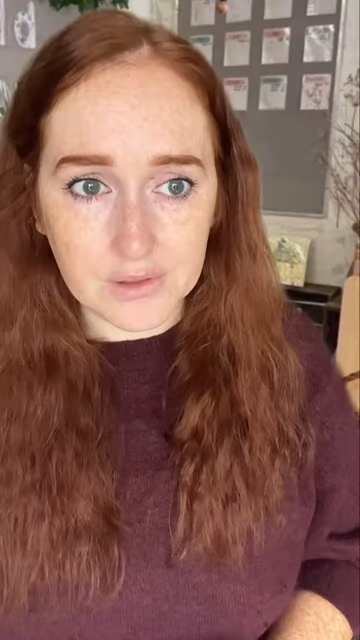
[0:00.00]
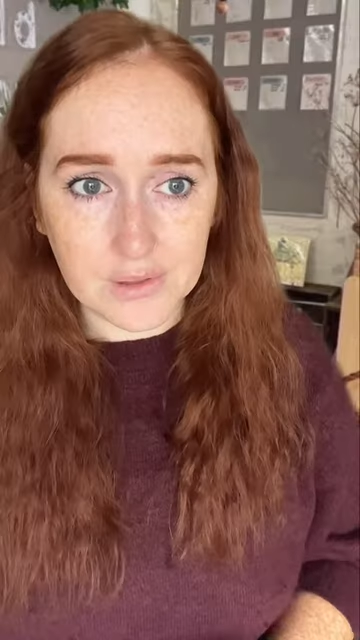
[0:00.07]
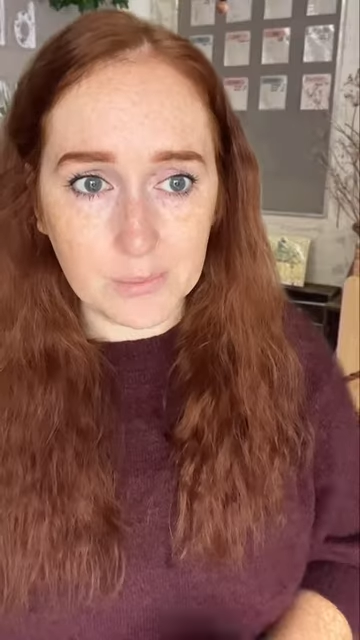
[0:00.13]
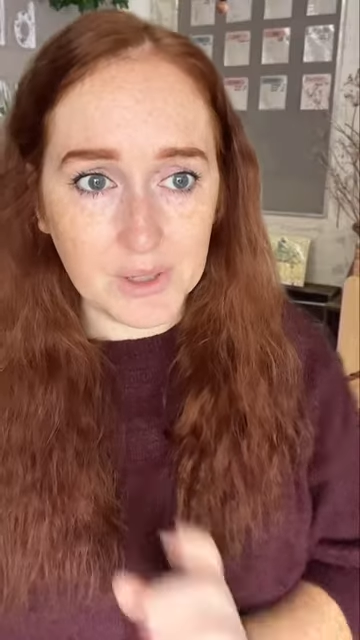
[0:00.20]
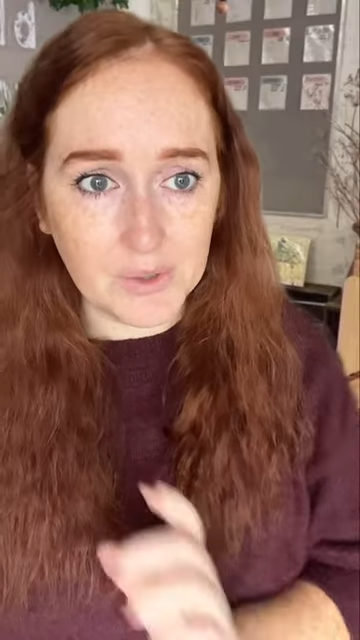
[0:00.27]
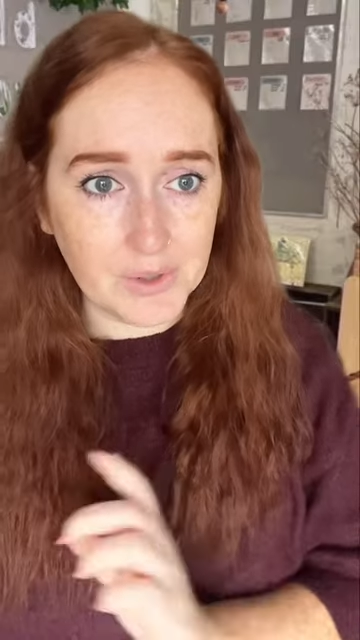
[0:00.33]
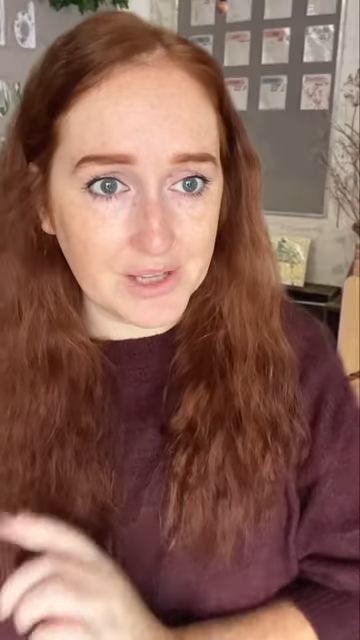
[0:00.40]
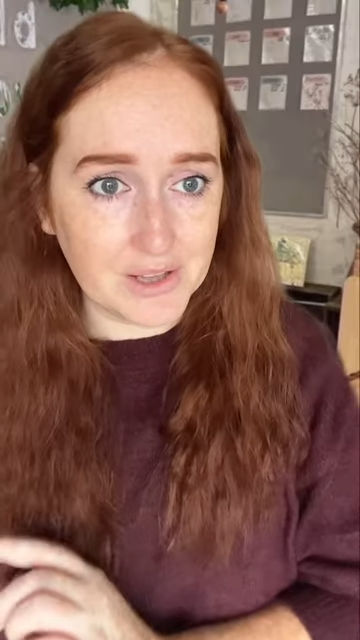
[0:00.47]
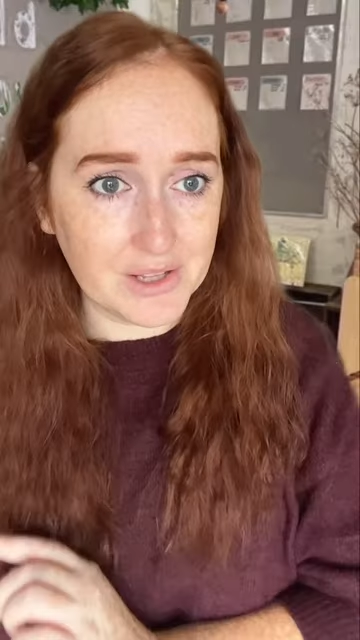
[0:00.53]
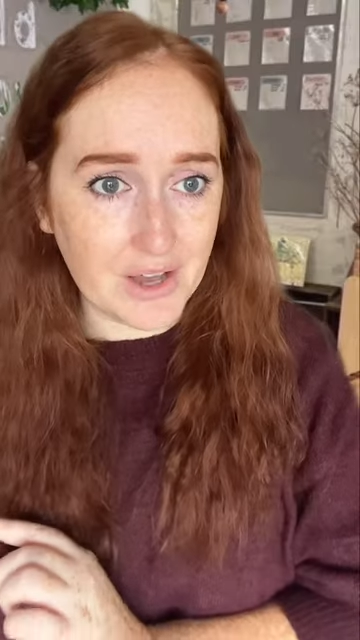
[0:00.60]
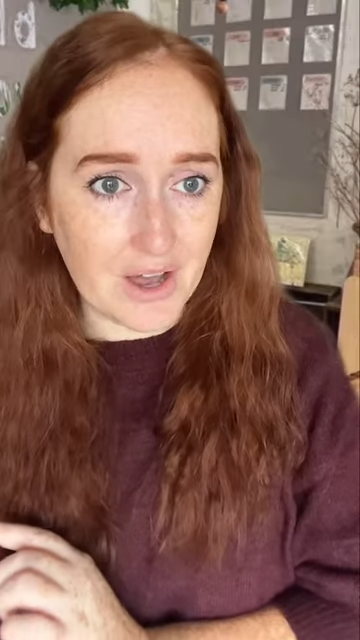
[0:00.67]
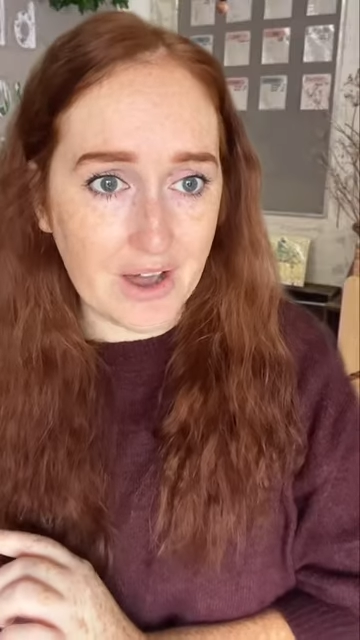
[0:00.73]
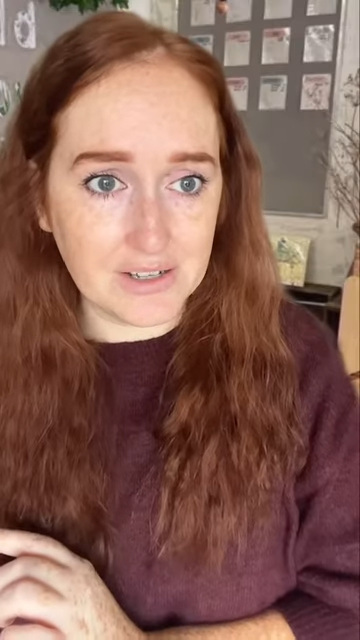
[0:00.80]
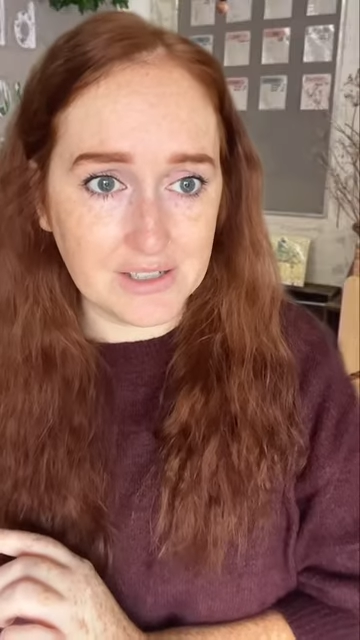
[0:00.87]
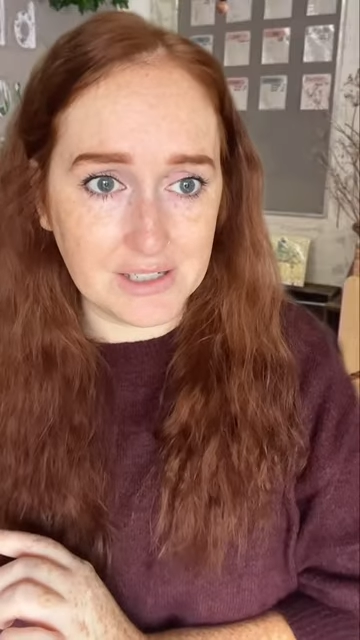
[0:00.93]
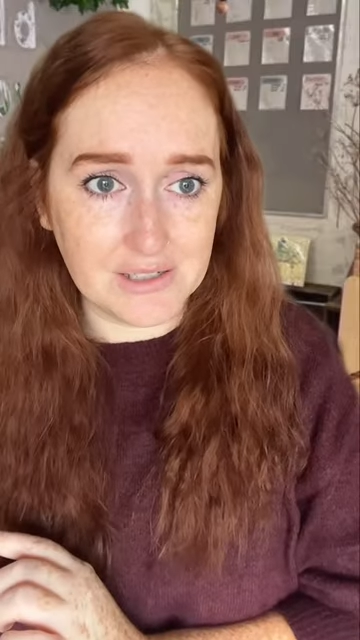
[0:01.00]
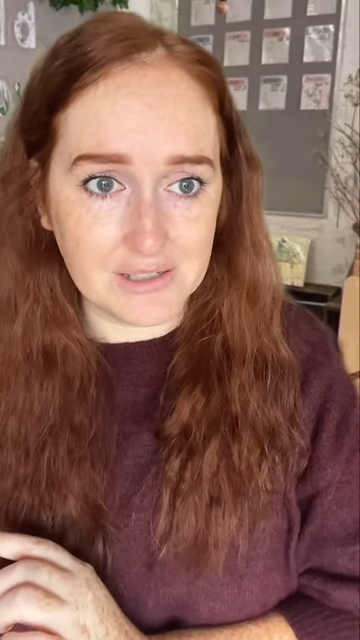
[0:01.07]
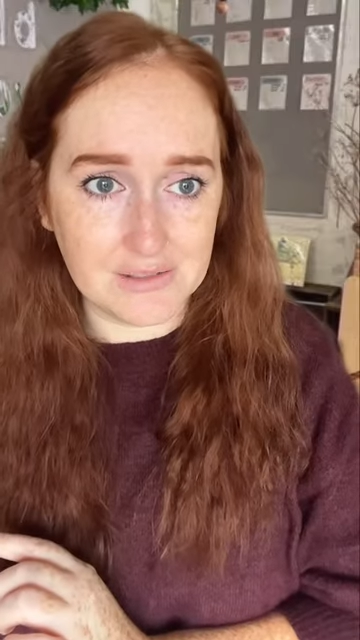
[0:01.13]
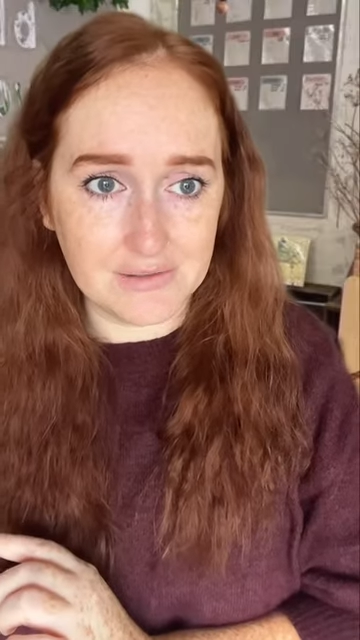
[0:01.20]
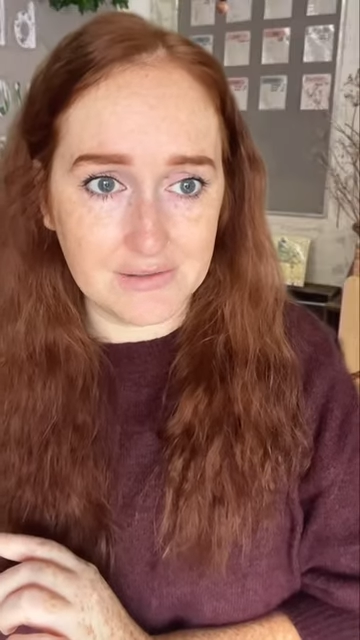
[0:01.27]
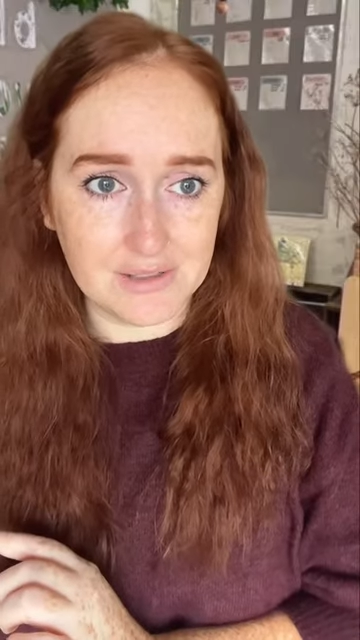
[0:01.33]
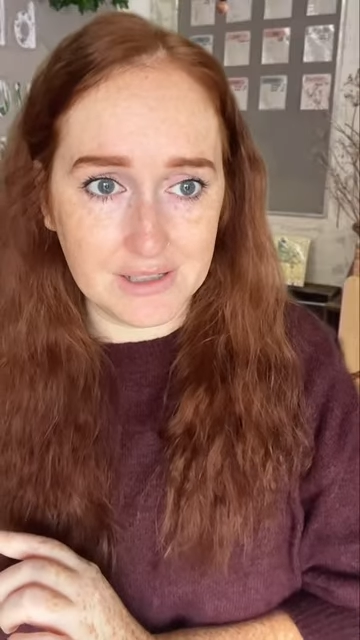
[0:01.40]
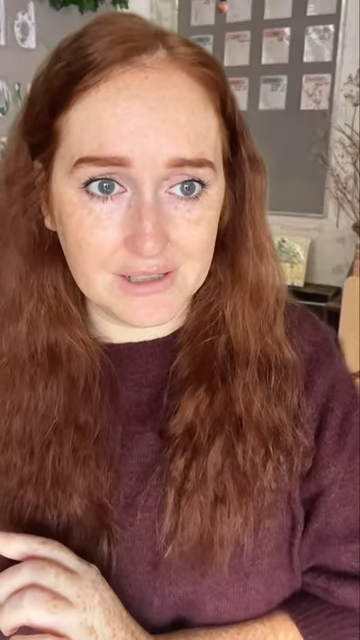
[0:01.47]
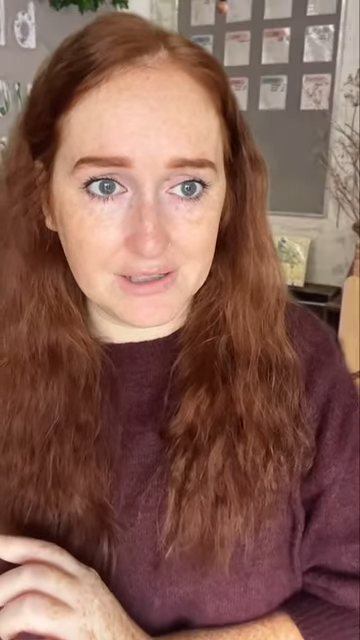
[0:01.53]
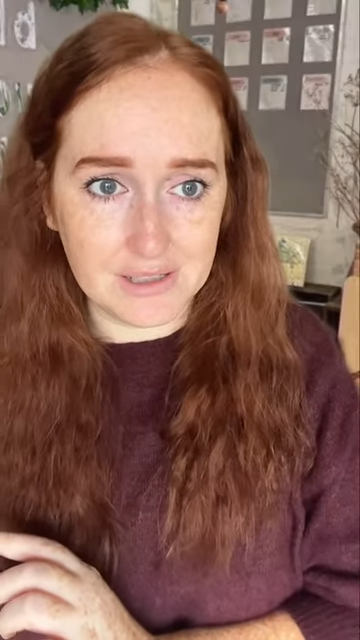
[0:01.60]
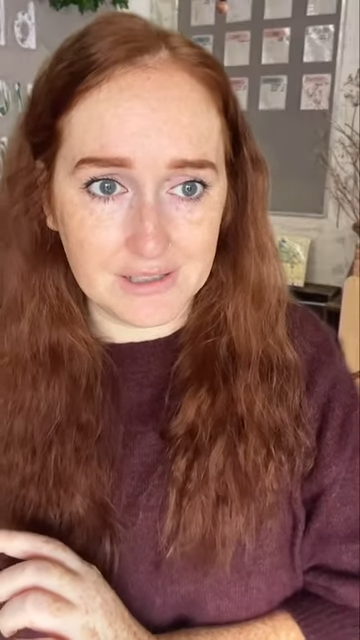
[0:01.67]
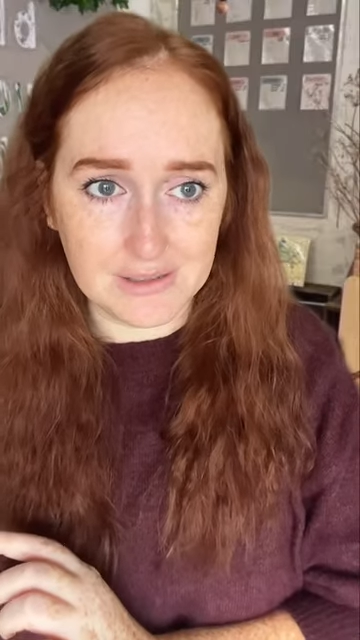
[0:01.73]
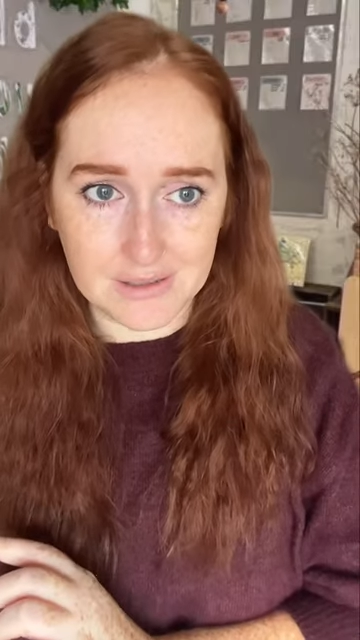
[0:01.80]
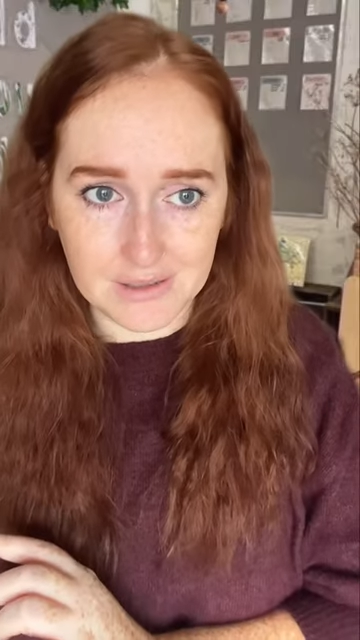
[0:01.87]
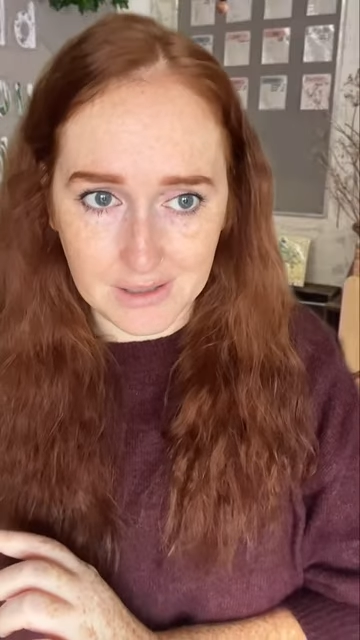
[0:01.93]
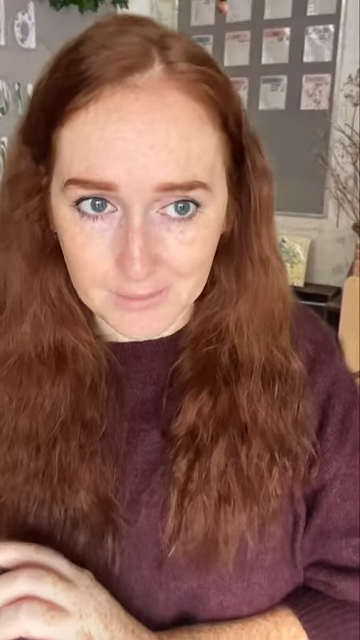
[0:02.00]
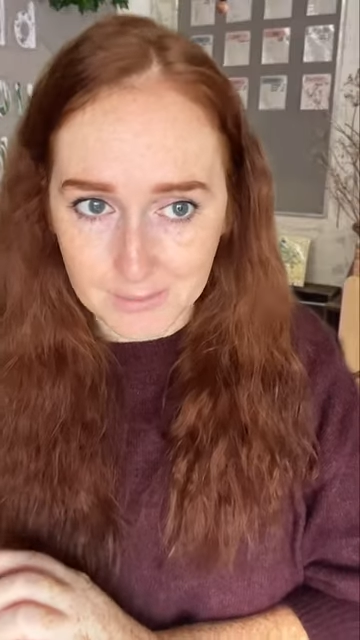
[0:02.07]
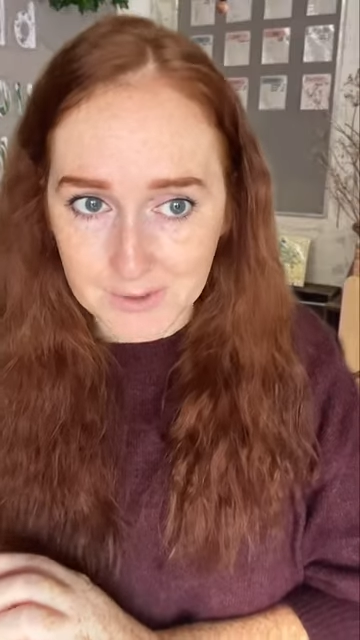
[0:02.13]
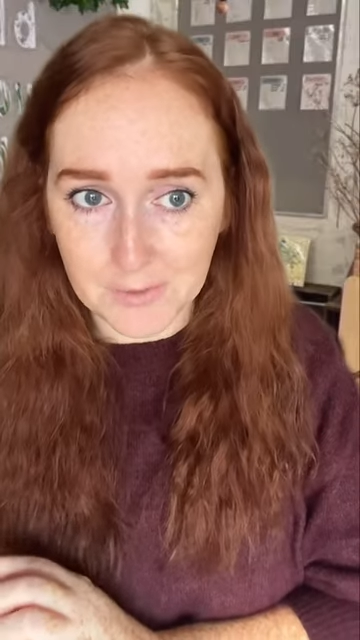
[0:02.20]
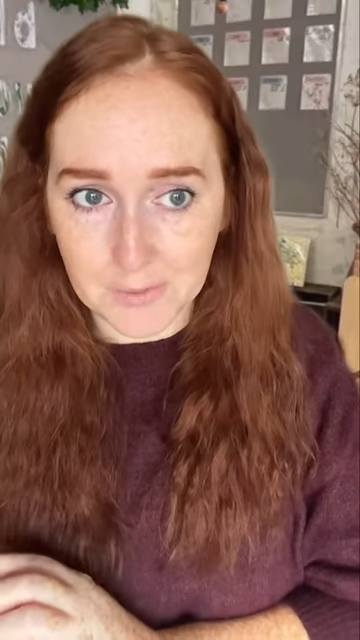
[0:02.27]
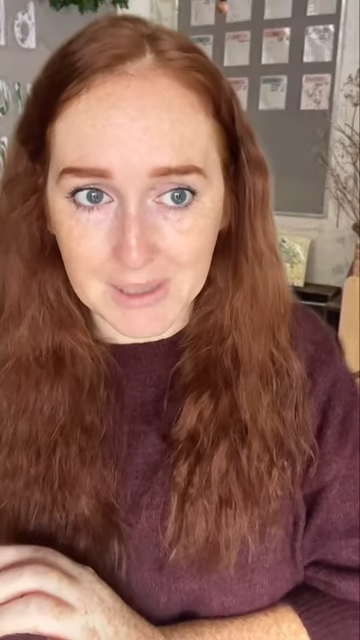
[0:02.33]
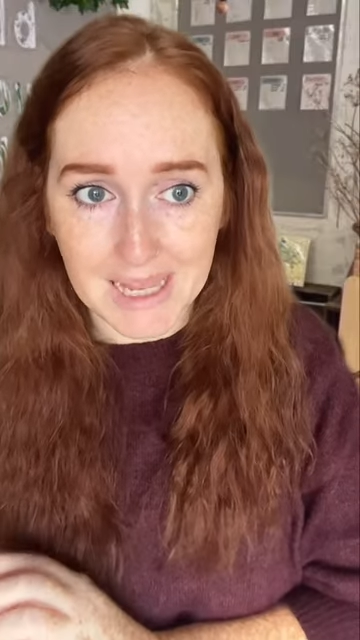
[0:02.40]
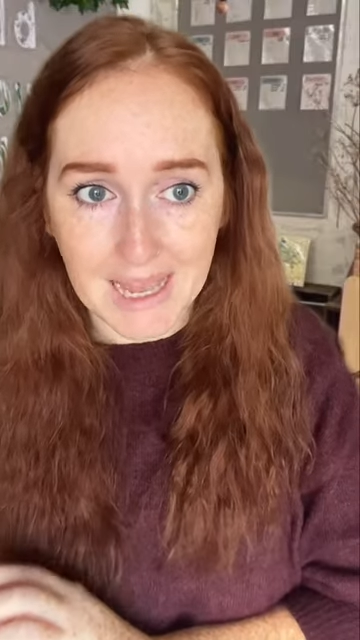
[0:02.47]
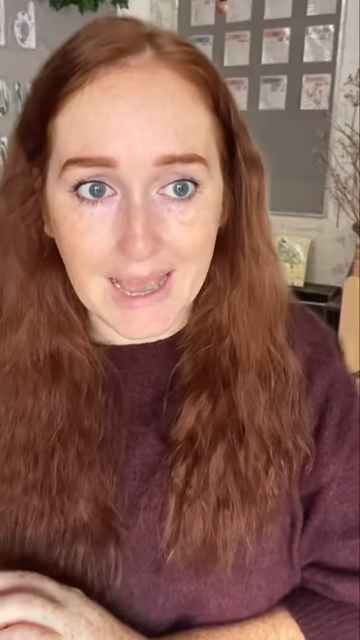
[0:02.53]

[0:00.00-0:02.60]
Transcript: The milk in the carton, it comes from a